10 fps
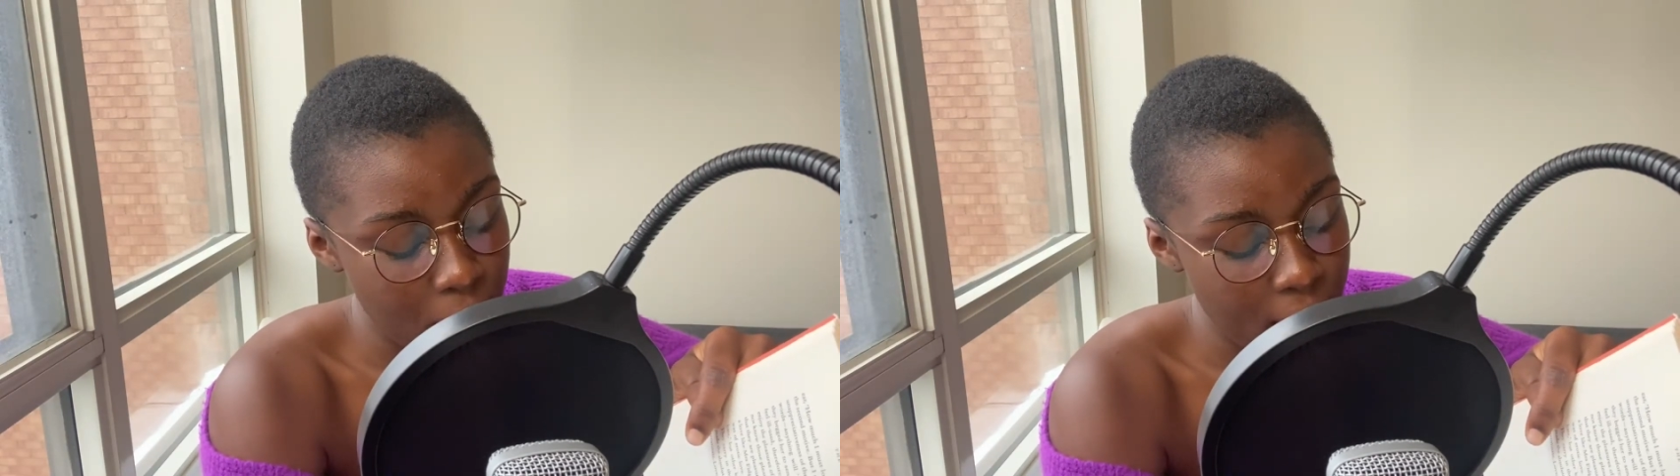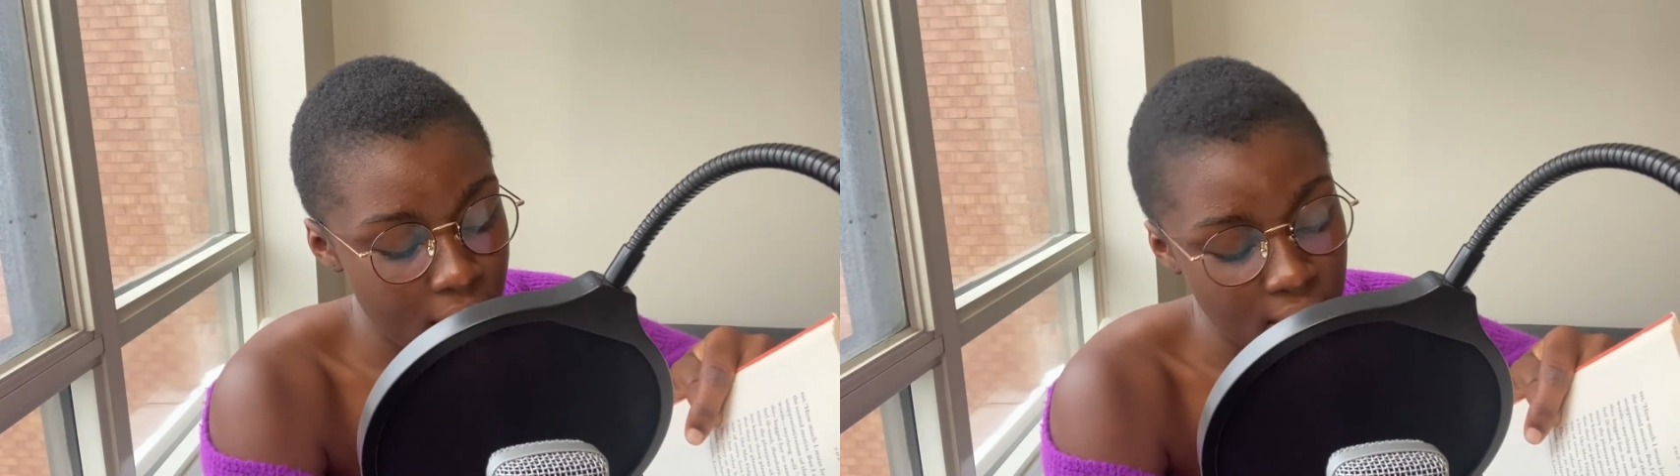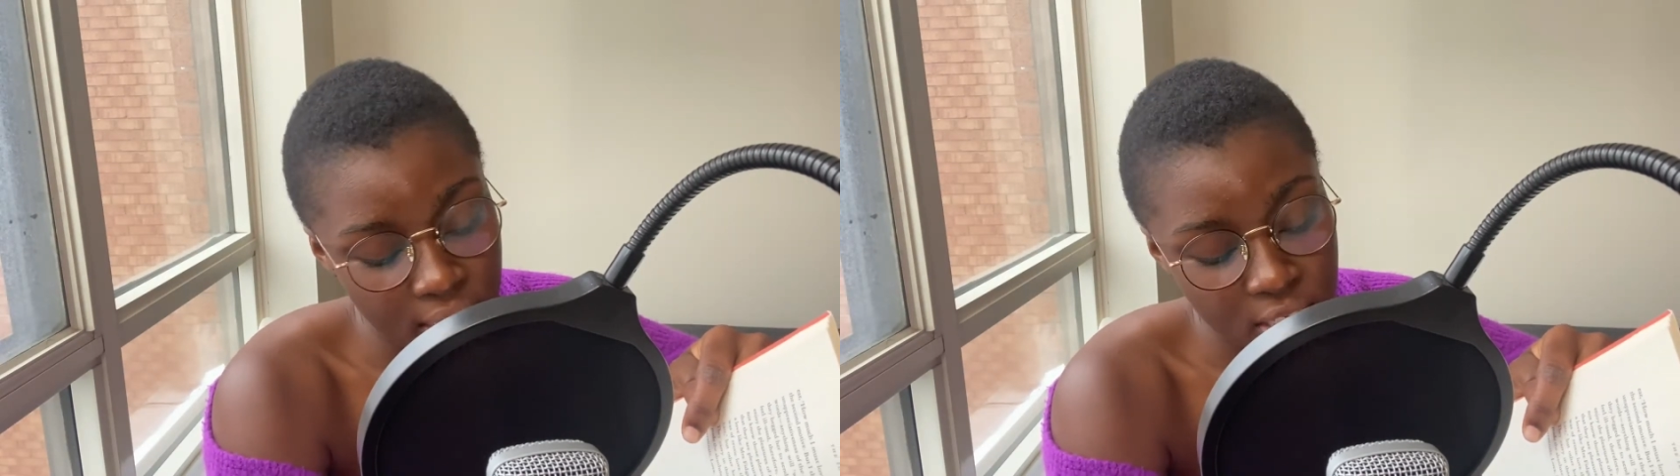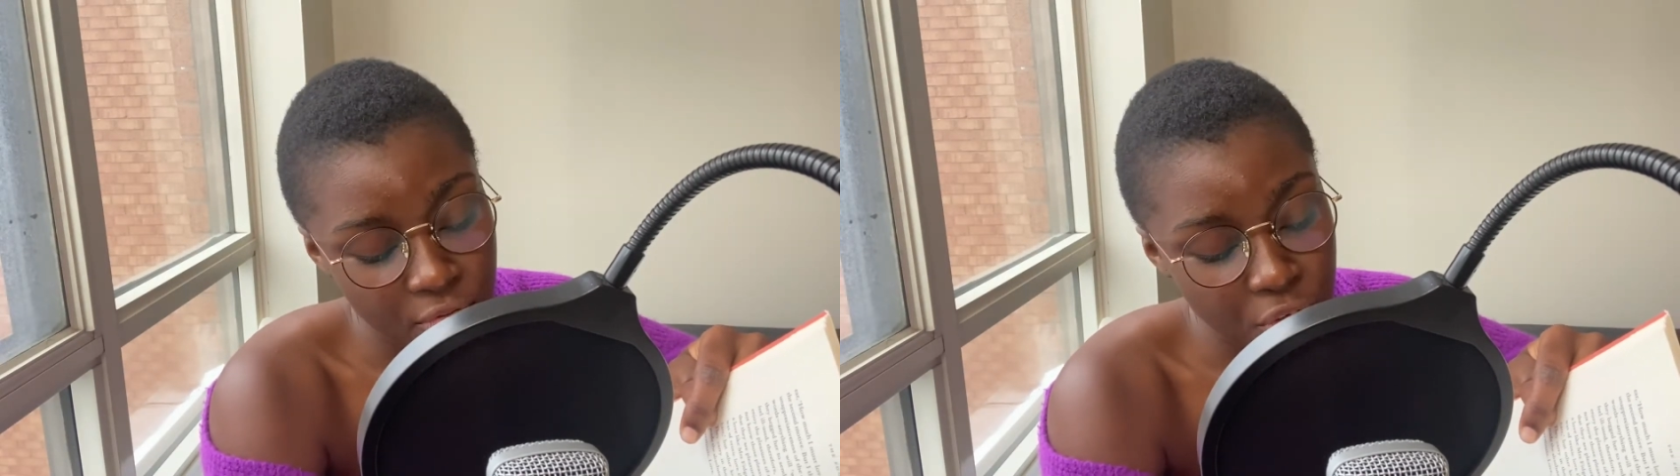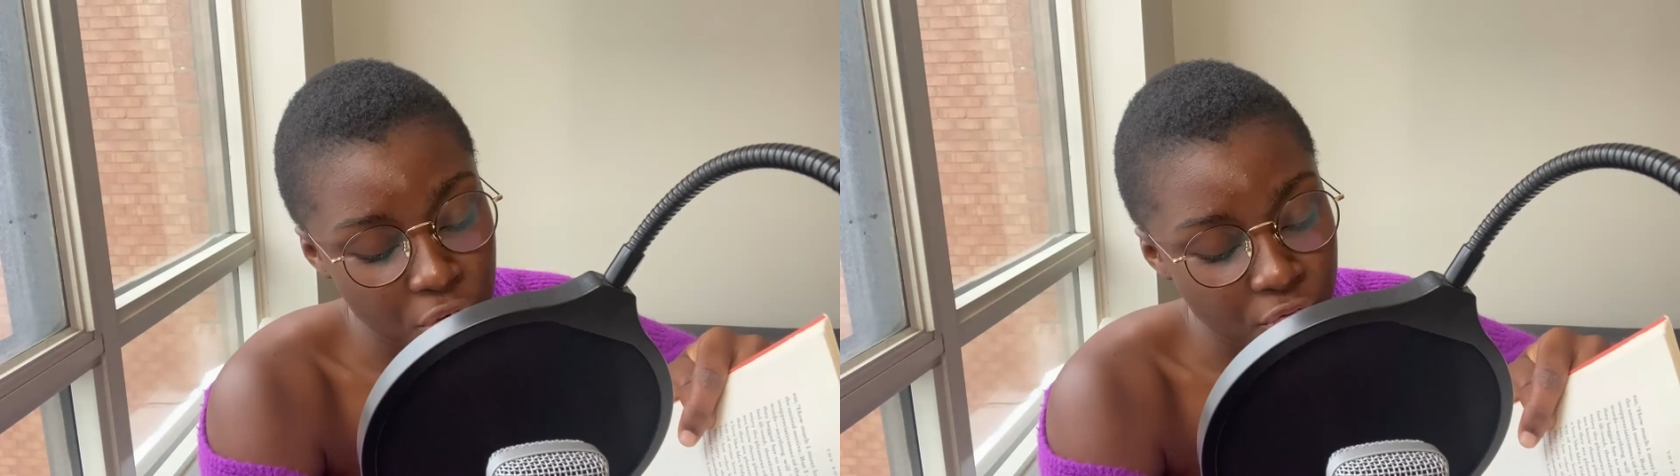a man needs
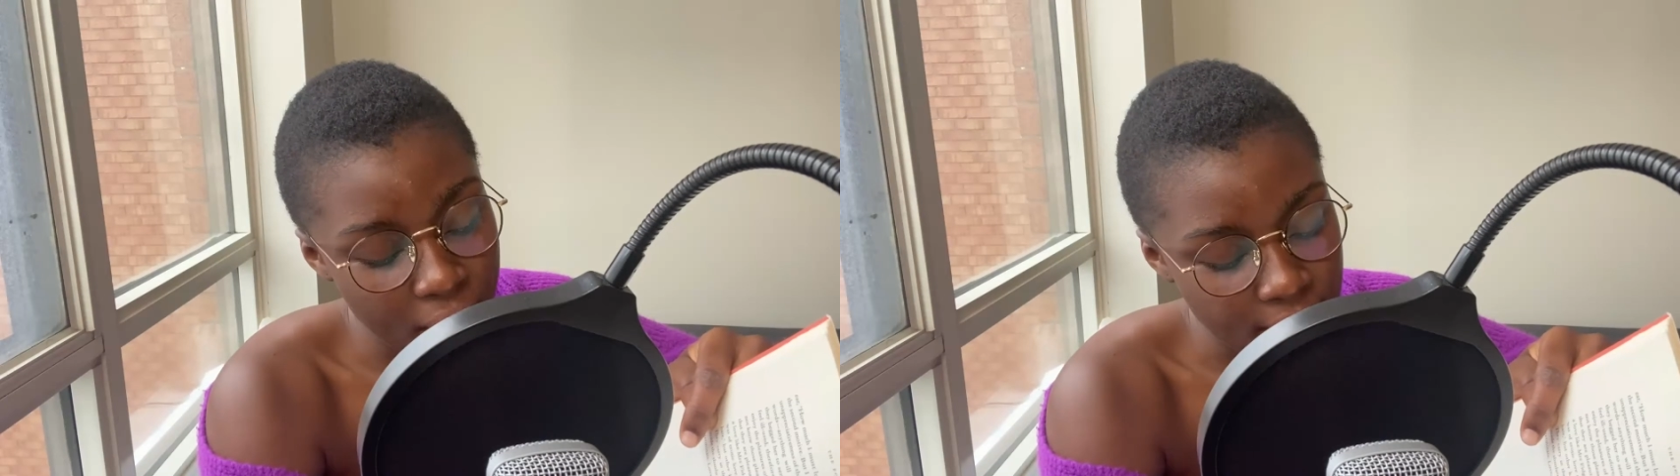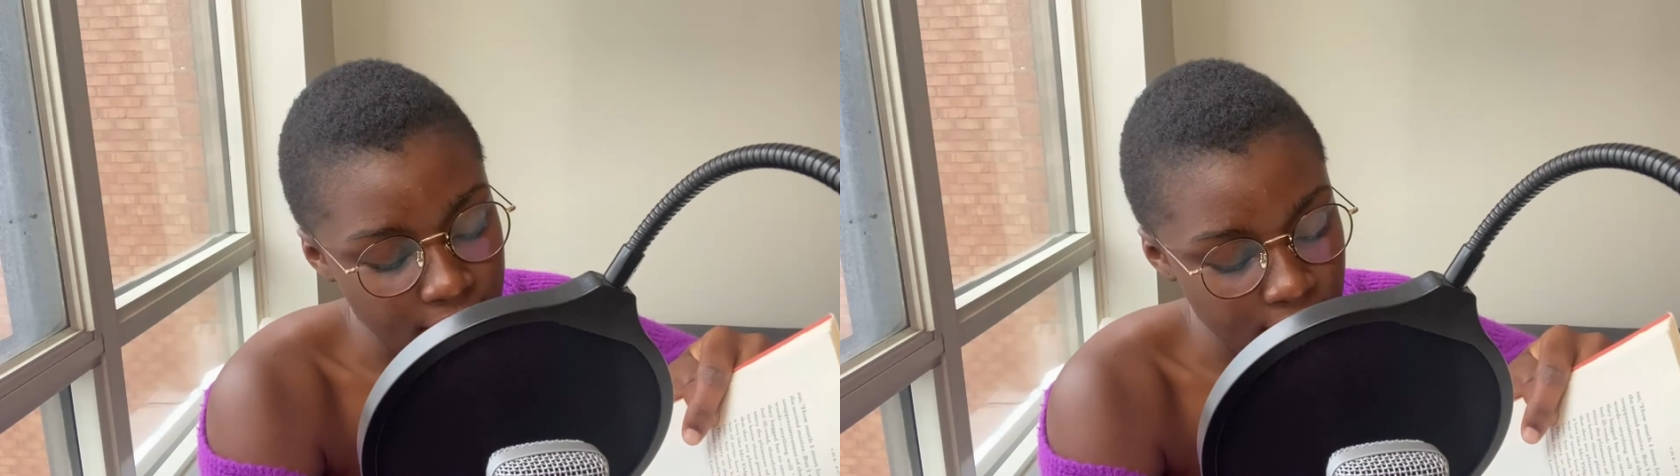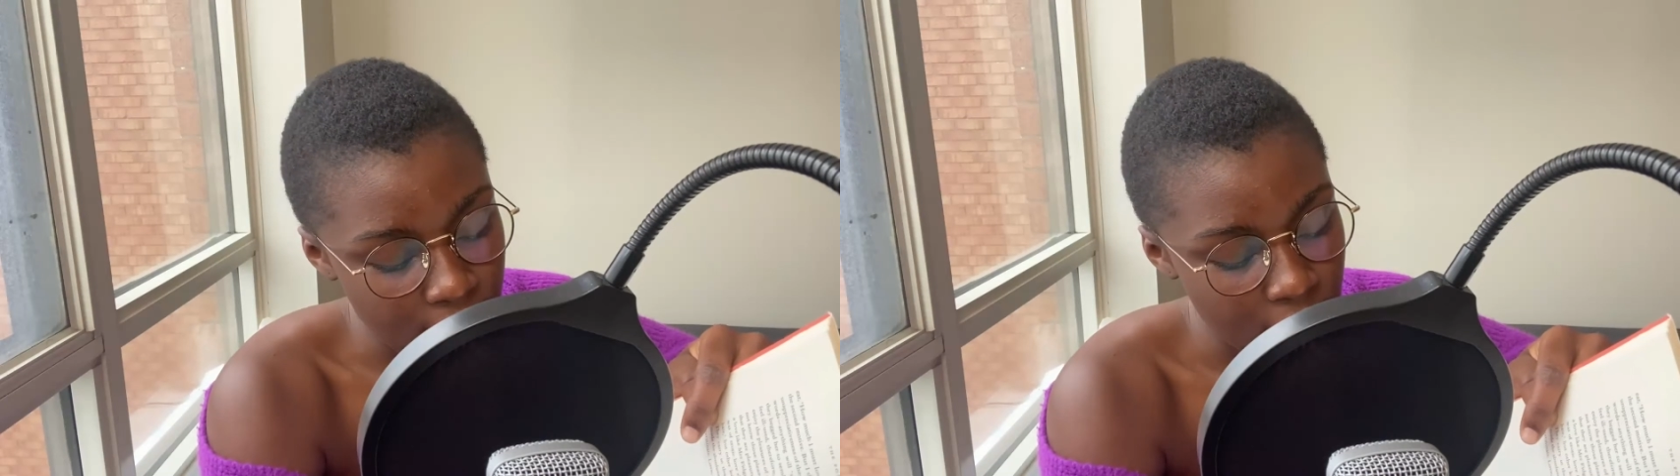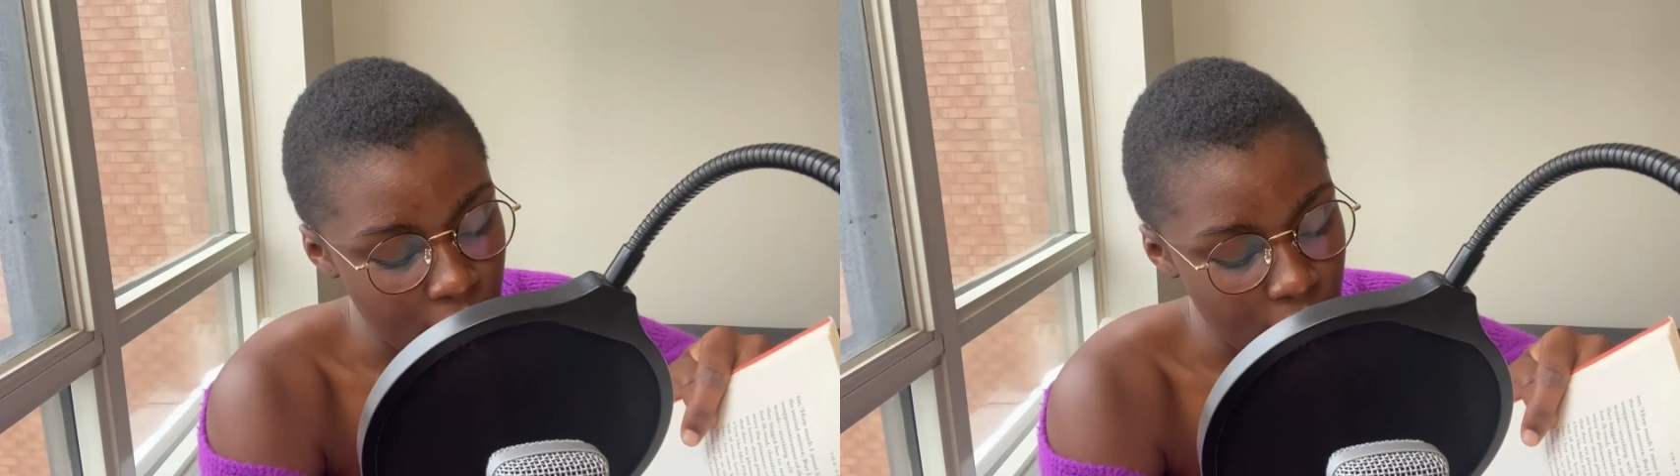a few friends.